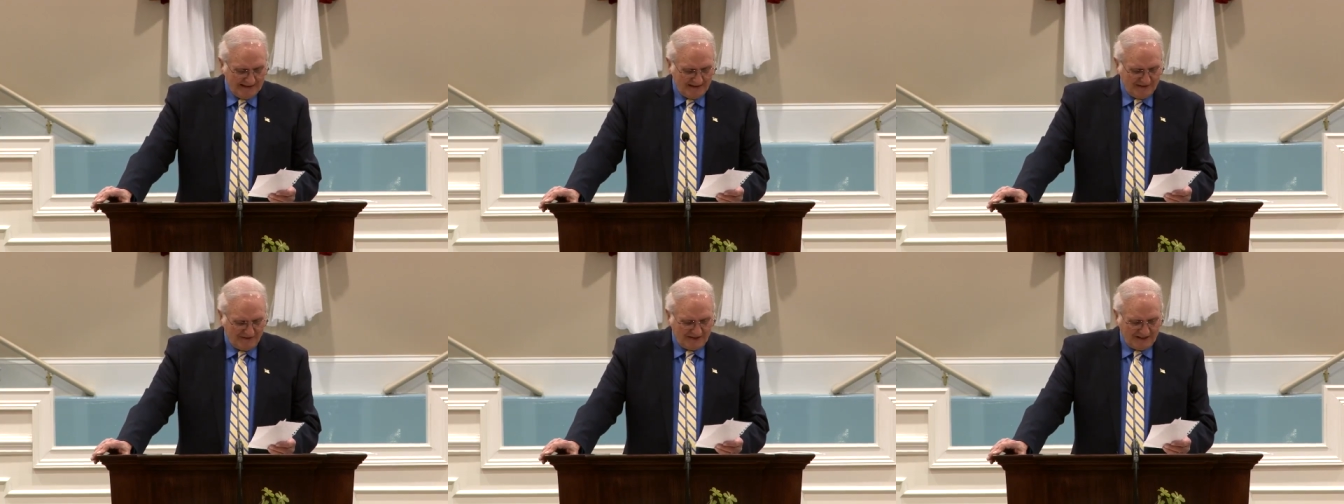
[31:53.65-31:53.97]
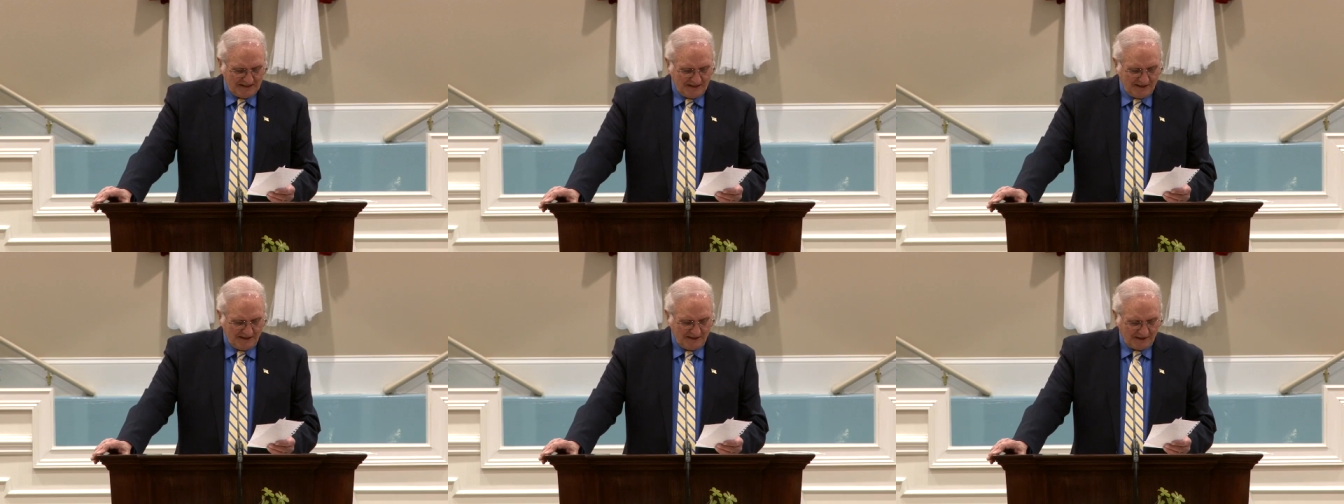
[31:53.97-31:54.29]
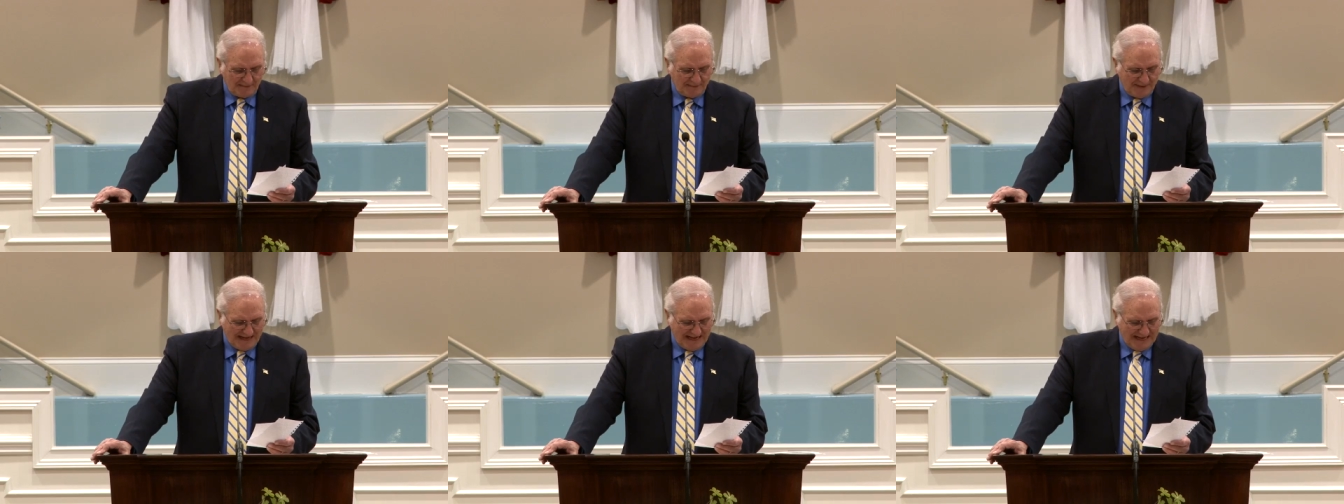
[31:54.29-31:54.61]
thinking of
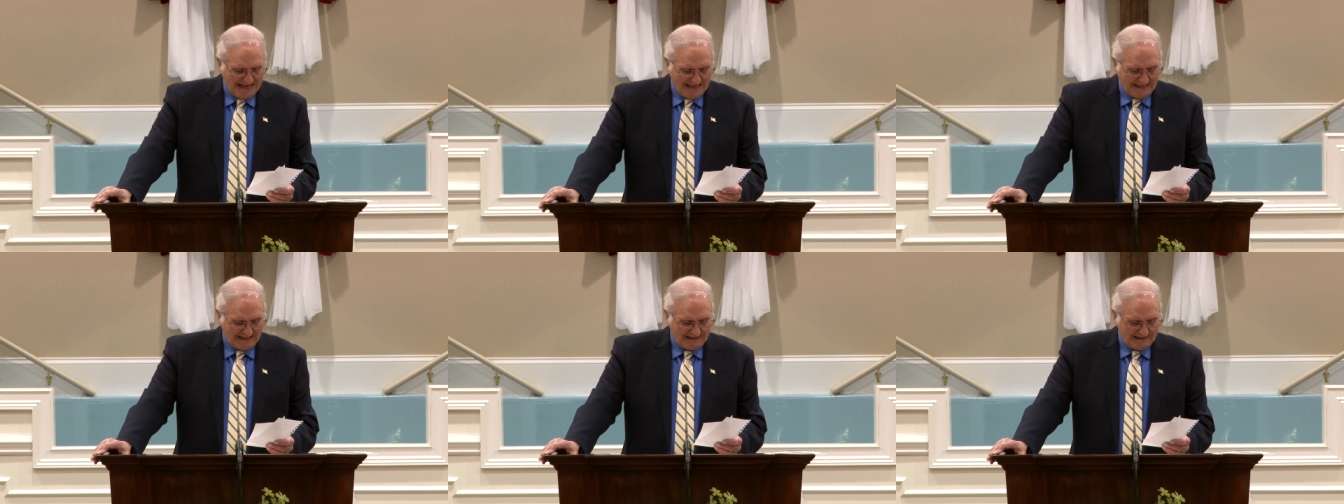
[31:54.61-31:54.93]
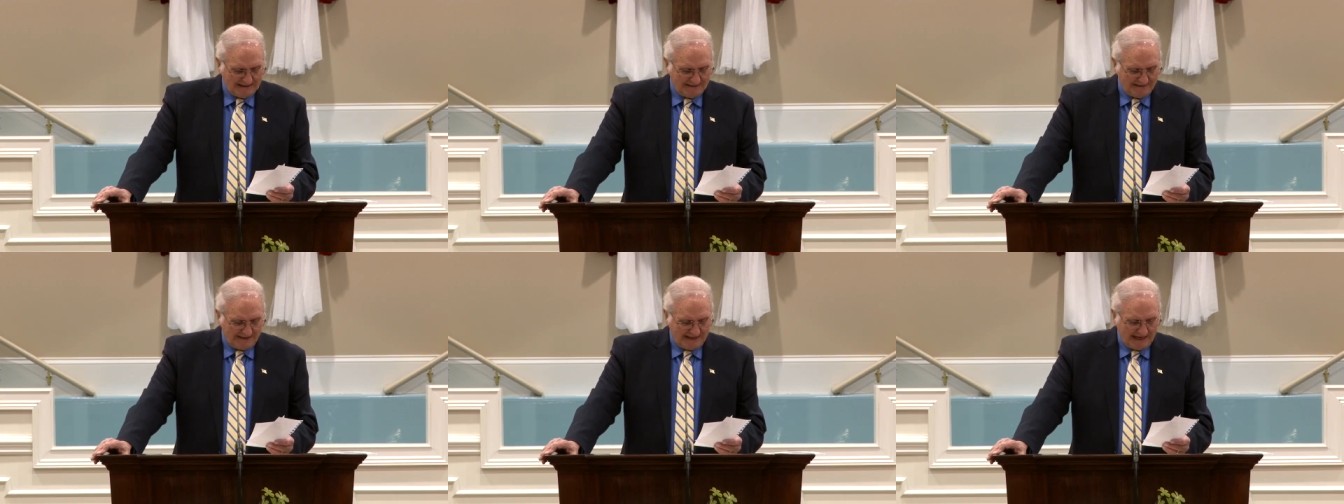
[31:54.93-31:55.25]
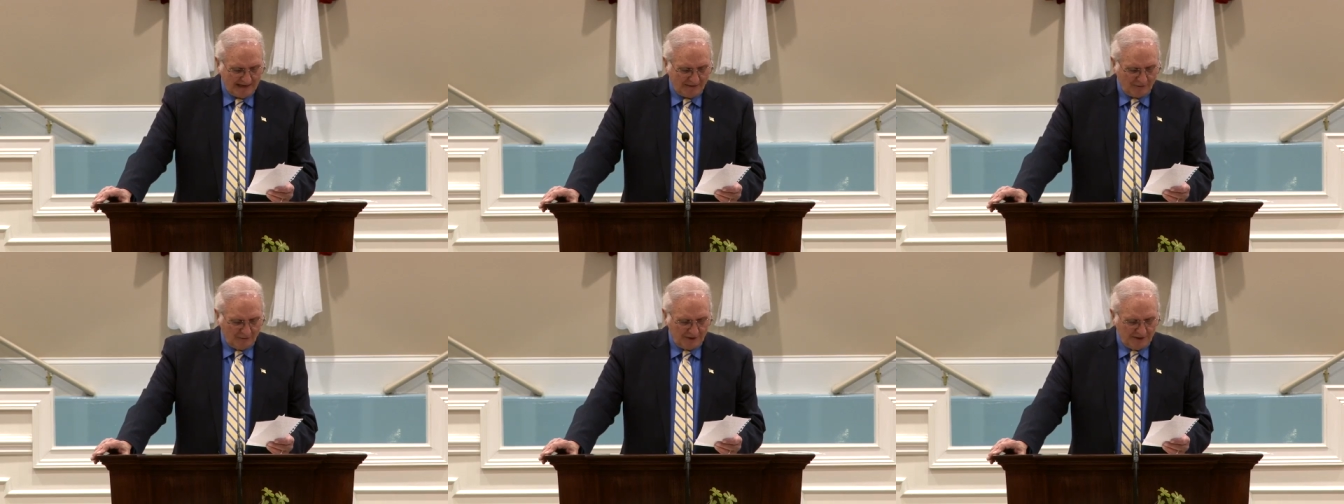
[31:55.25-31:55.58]
the pain that
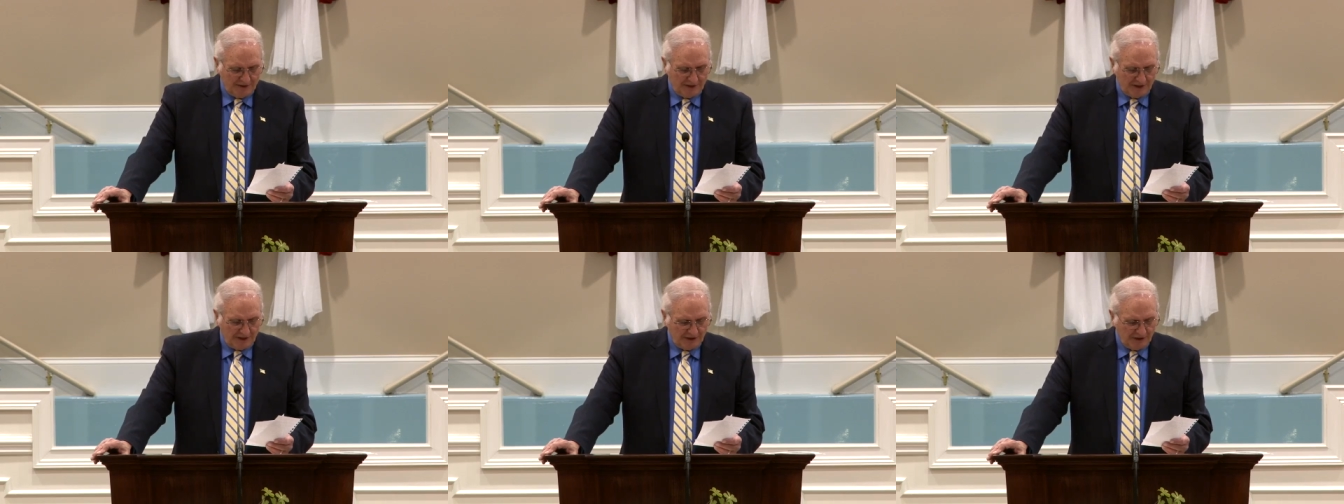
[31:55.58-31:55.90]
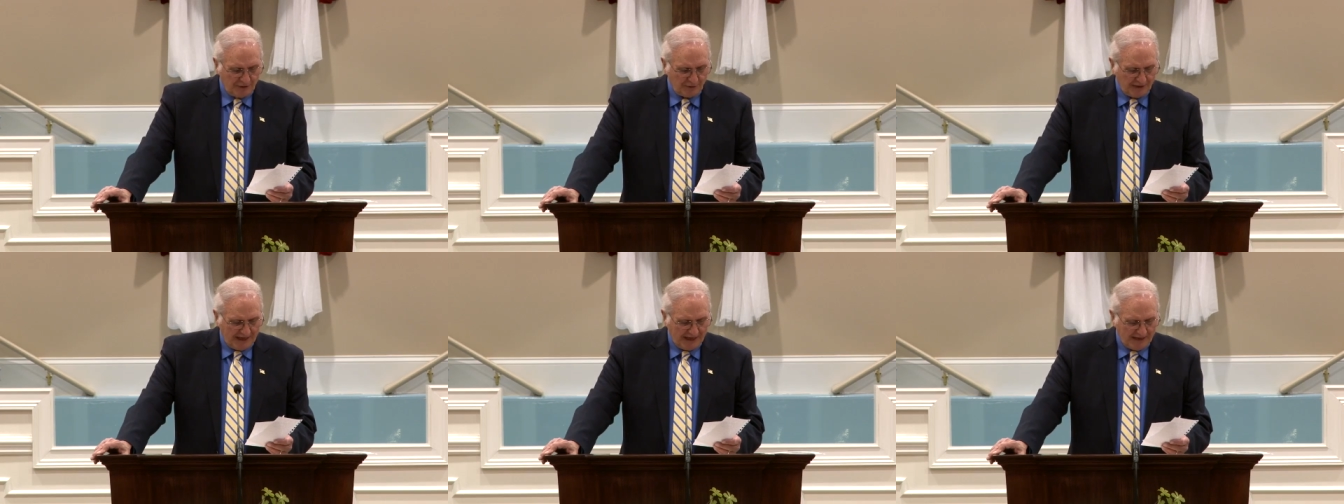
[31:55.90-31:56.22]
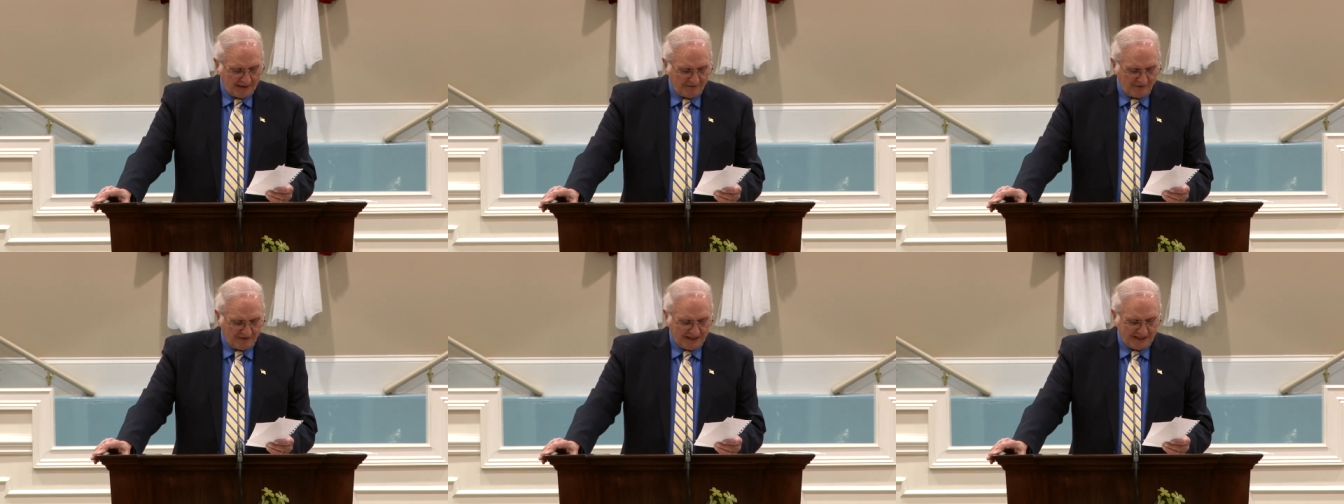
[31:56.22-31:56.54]
I would no
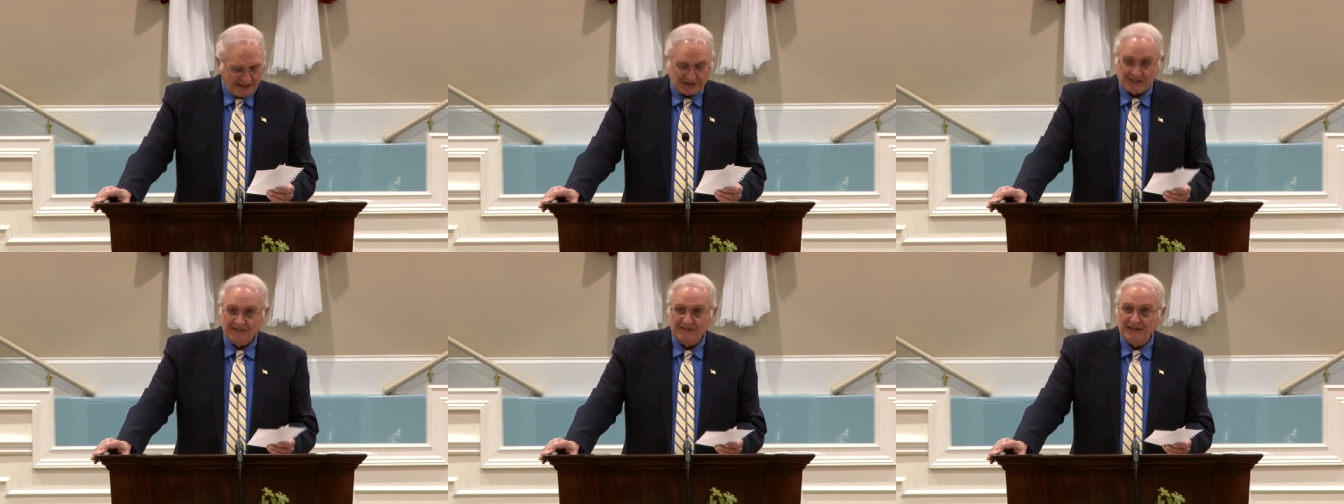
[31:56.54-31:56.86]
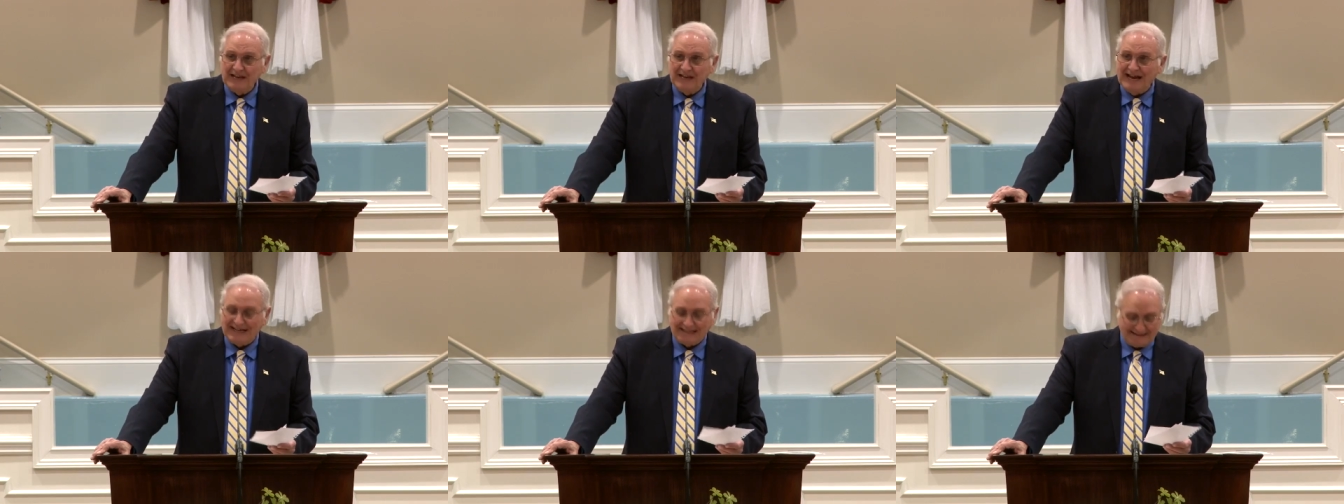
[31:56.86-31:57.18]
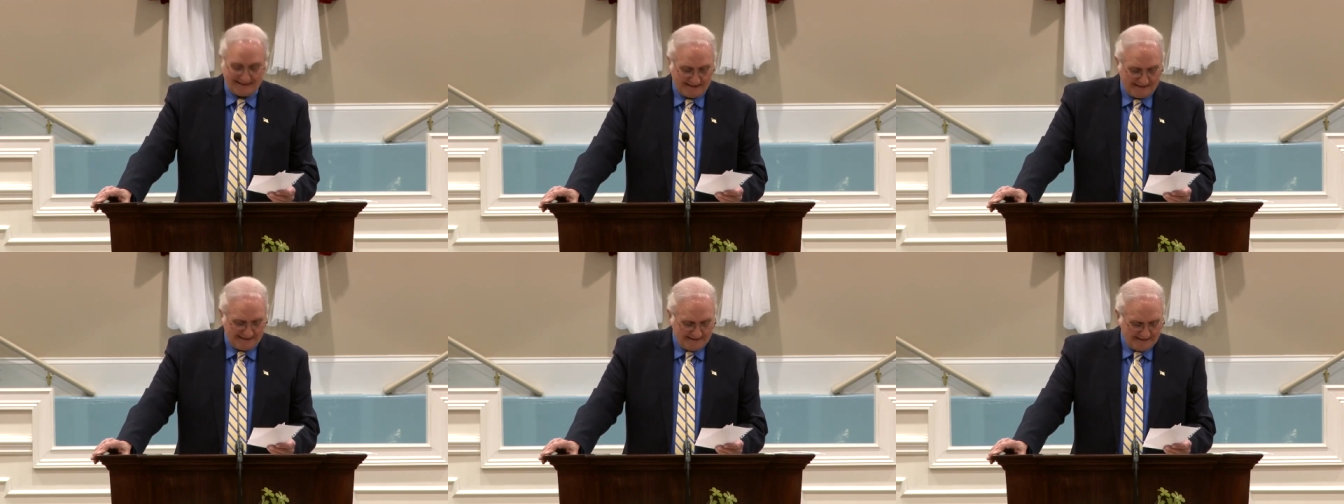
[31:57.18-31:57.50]
doubt face in the
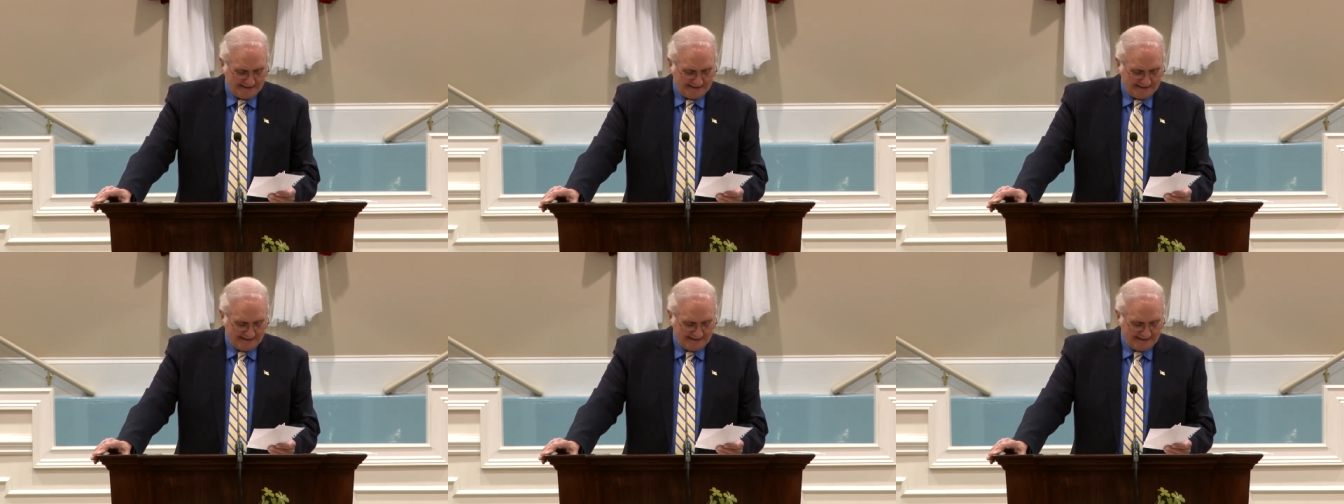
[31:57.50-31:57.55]
night.